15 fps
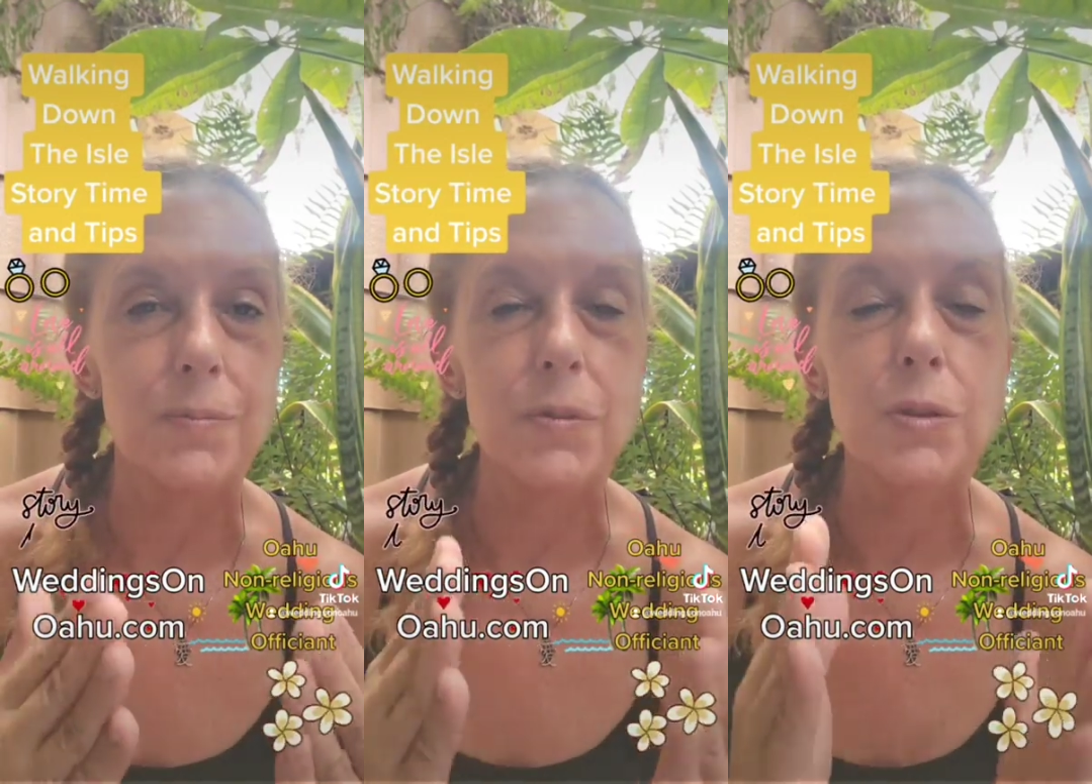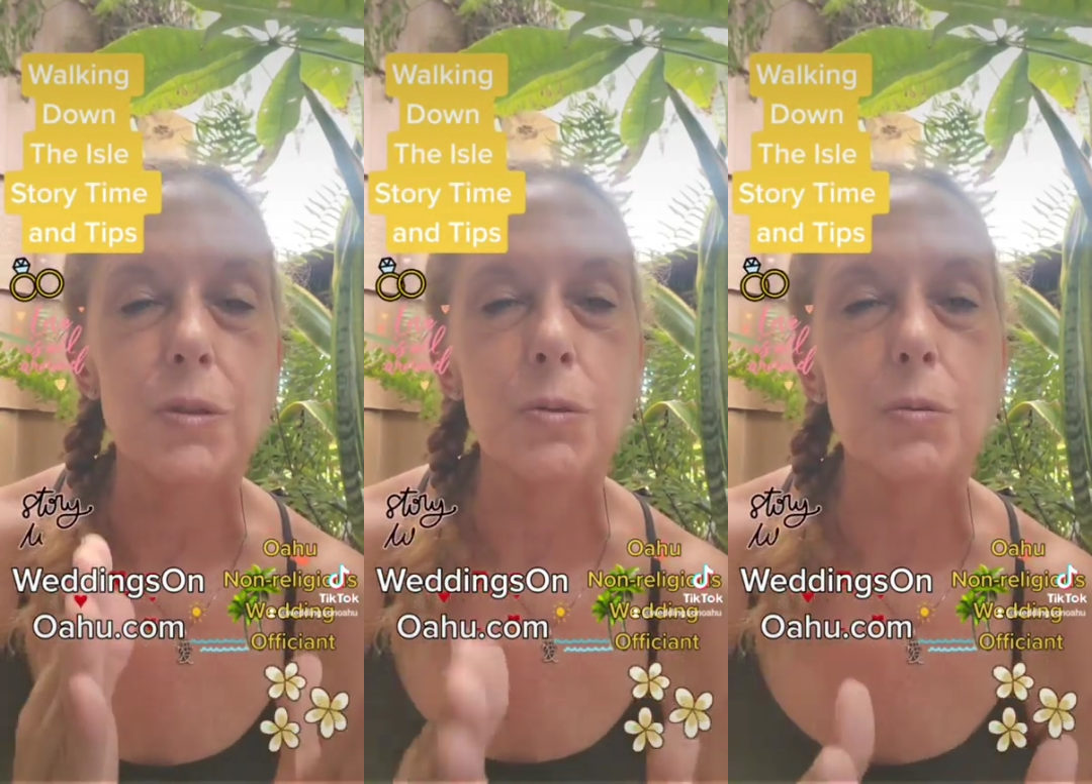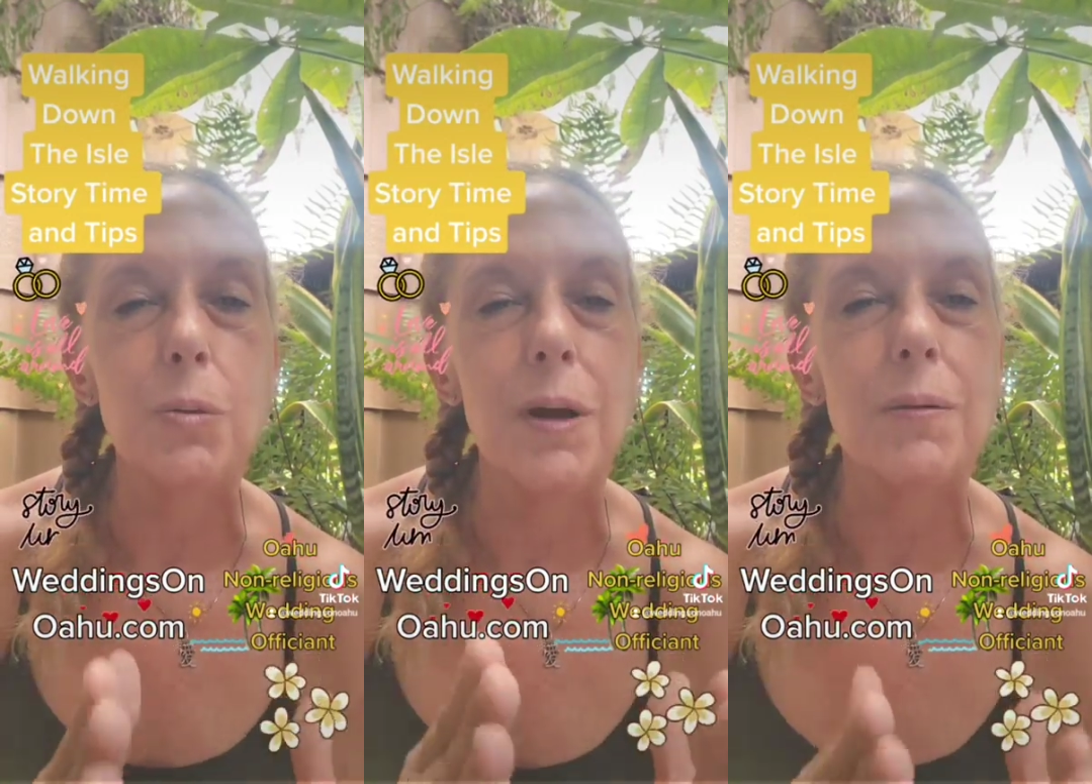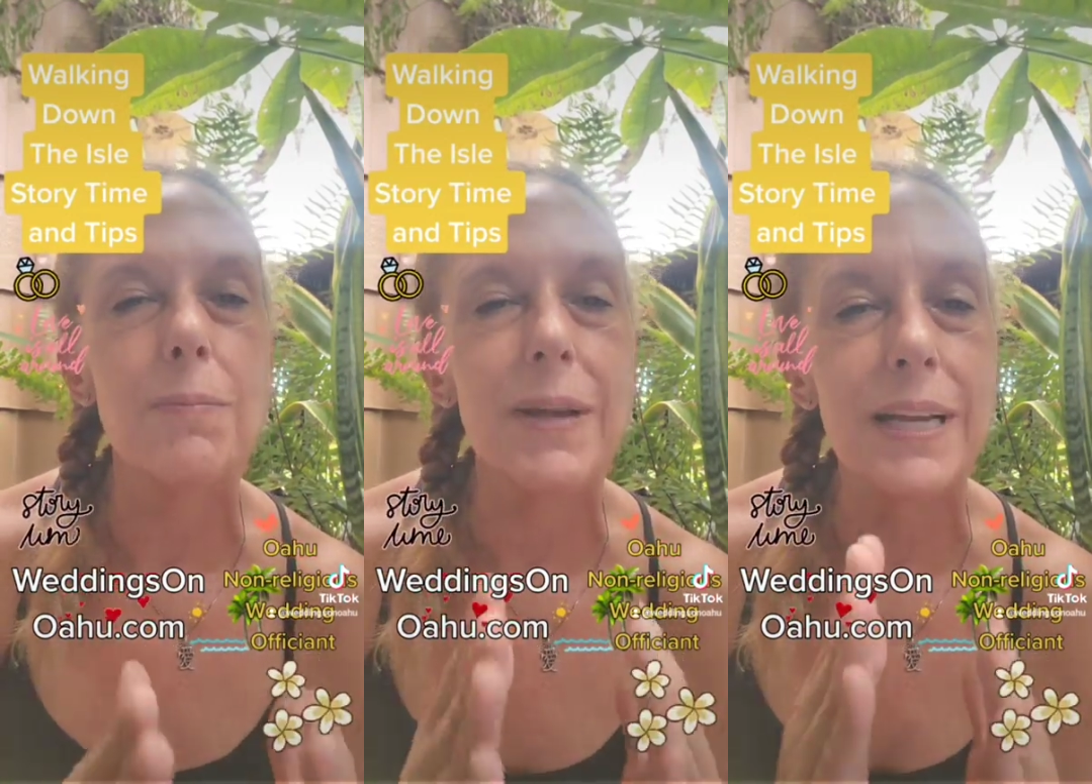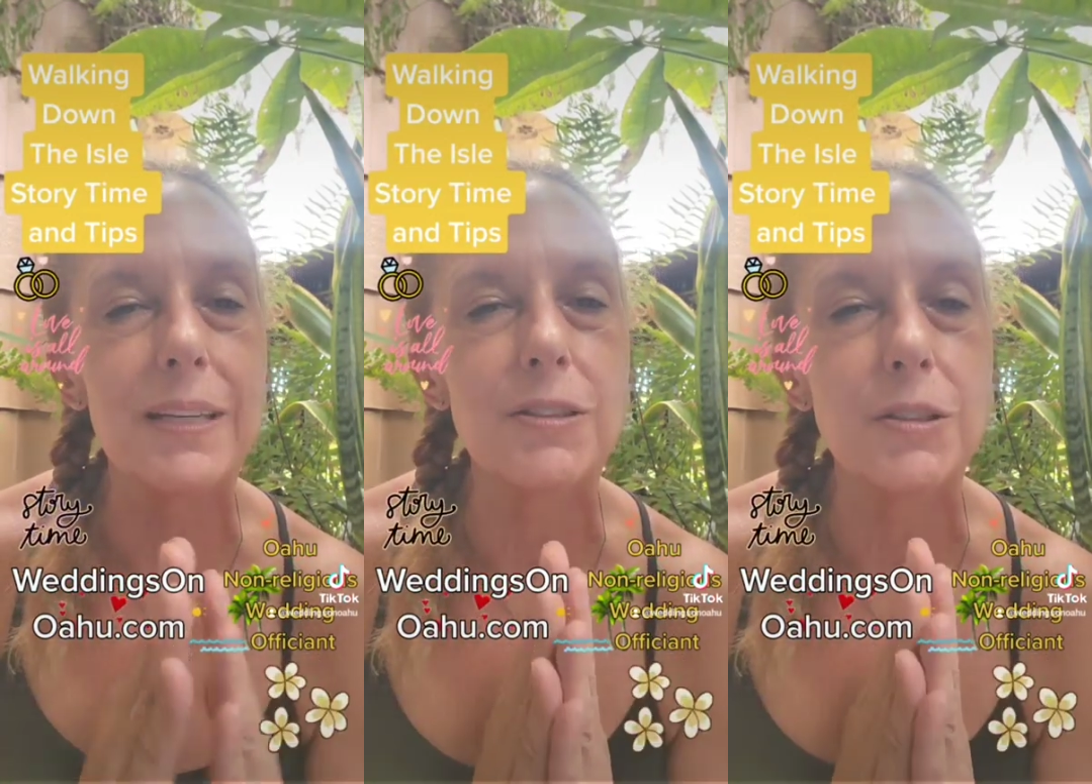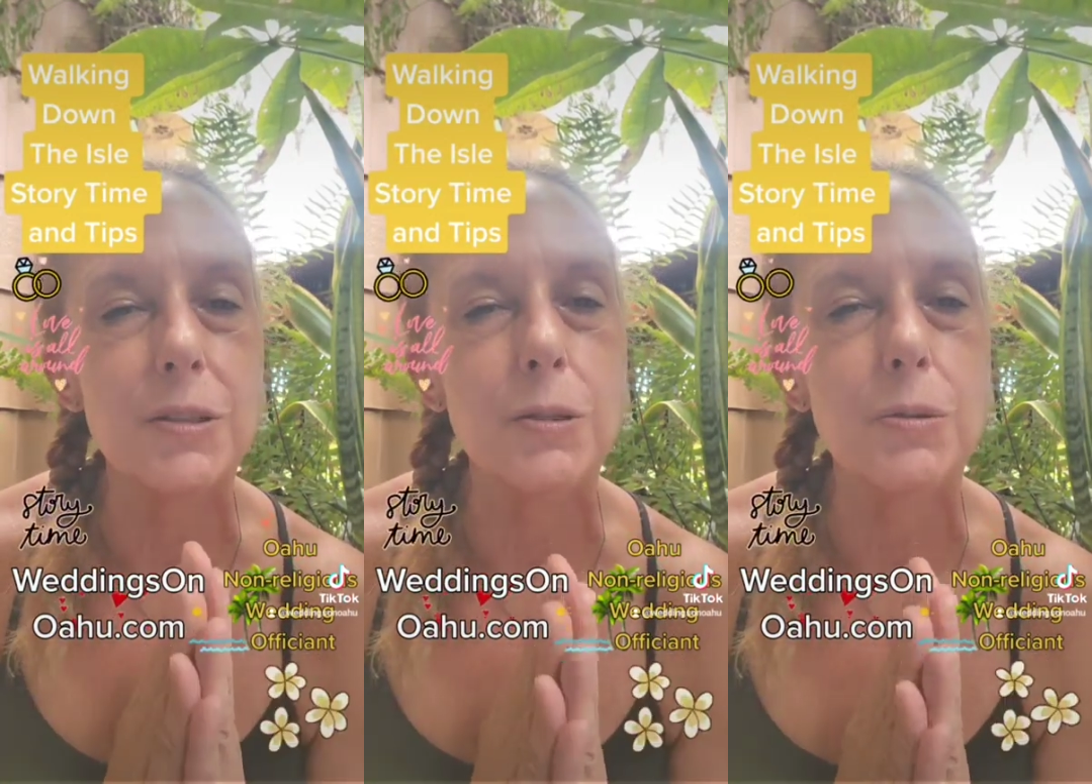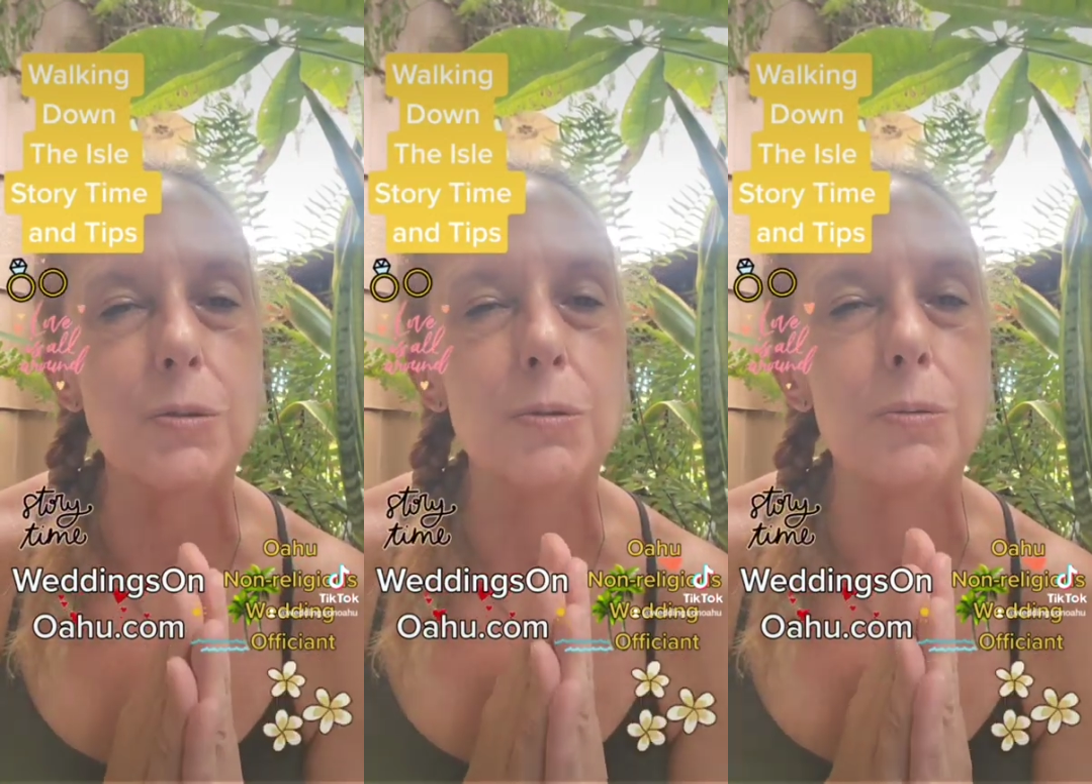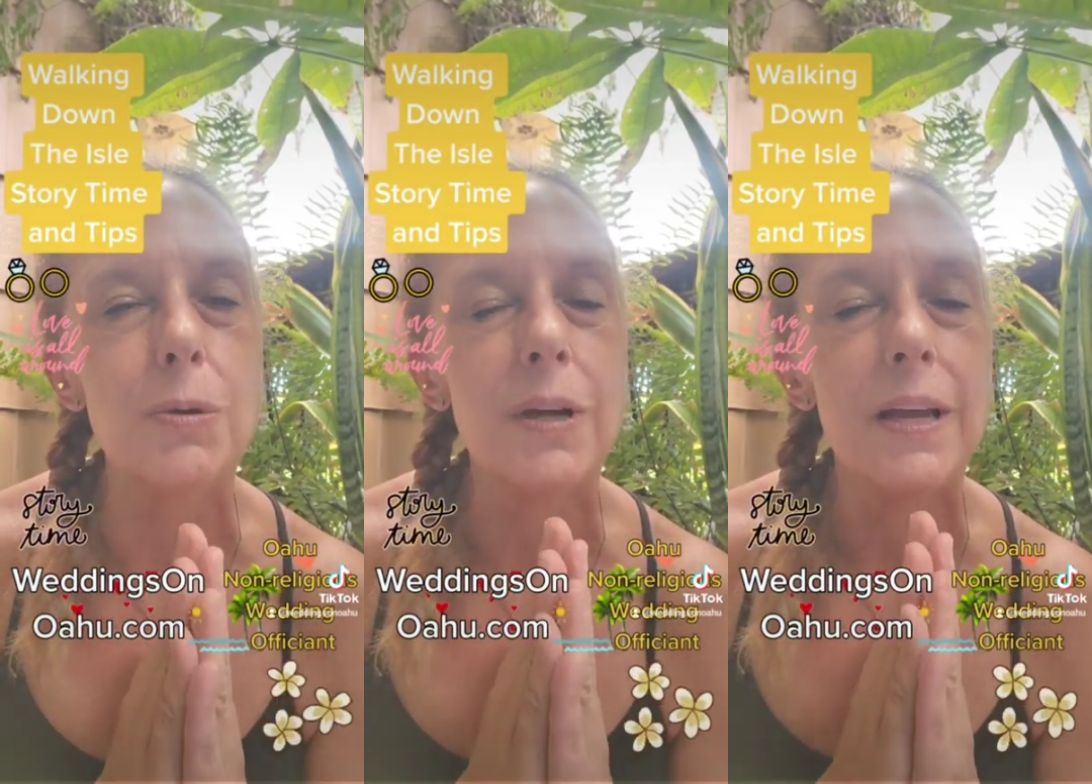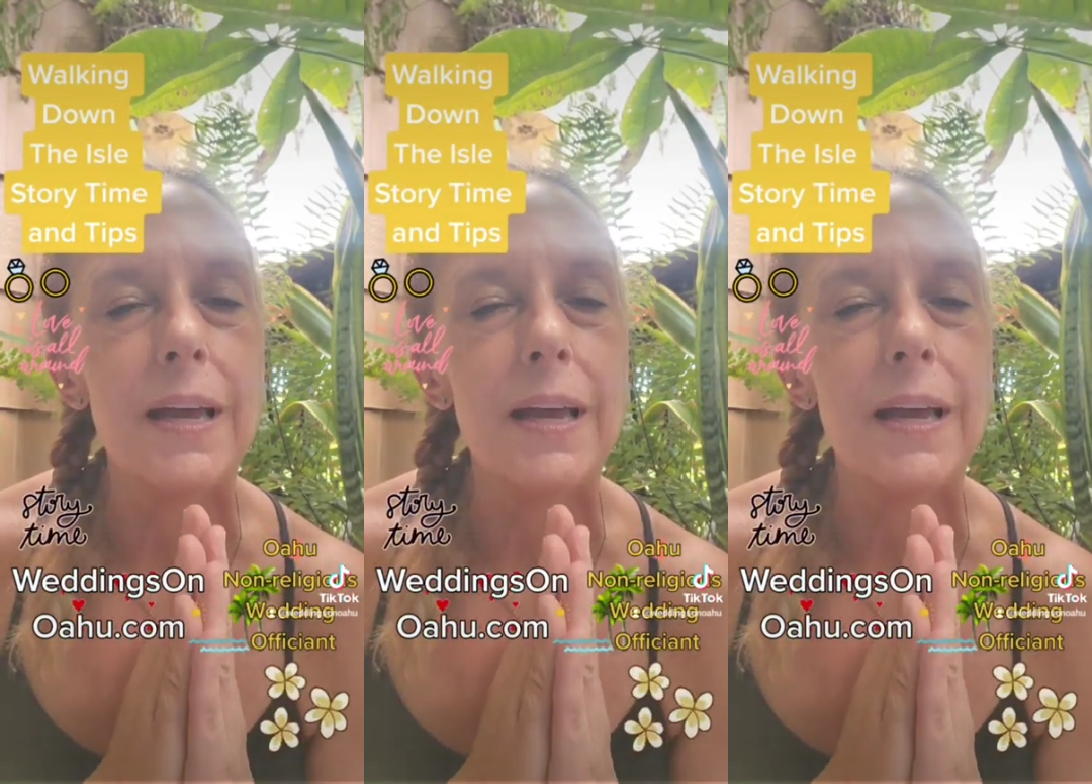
do what makes you